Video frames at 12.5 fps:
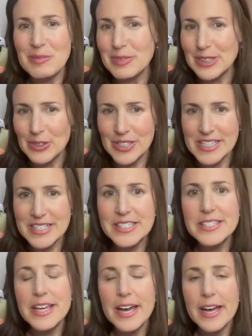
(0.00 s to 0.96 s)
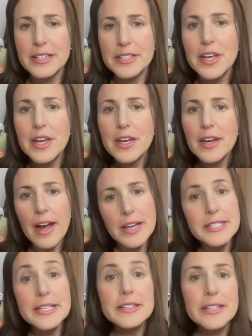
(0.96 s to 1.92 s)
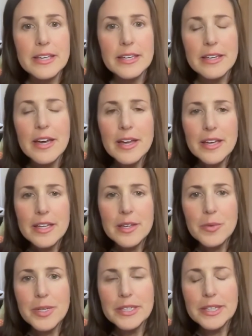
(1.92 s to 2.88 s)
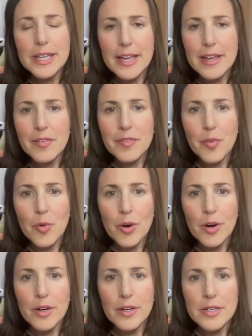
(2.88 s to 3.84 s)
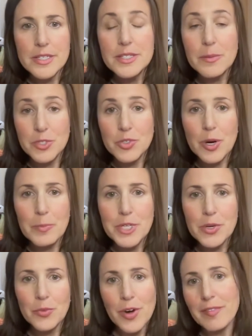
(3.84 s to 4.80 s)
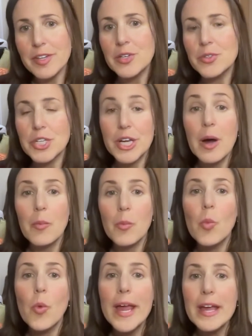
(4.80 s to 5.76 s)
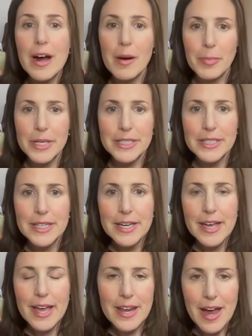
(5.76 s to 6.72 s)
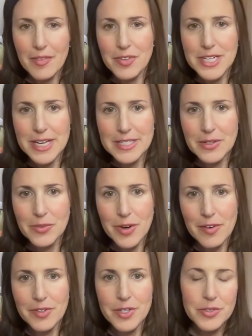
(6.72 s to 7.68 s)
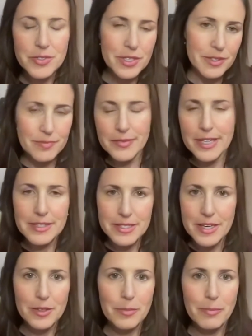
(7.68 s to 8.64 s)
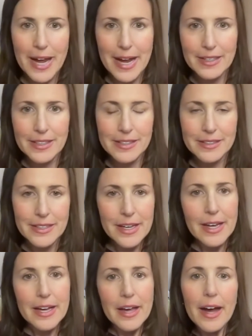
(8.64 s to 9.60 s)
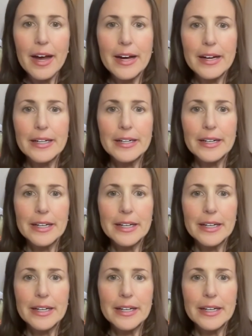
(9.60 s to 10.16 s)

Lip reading: employees that ideally he would like for subscription revenue to come way up and advertising revenue to get scaled back. I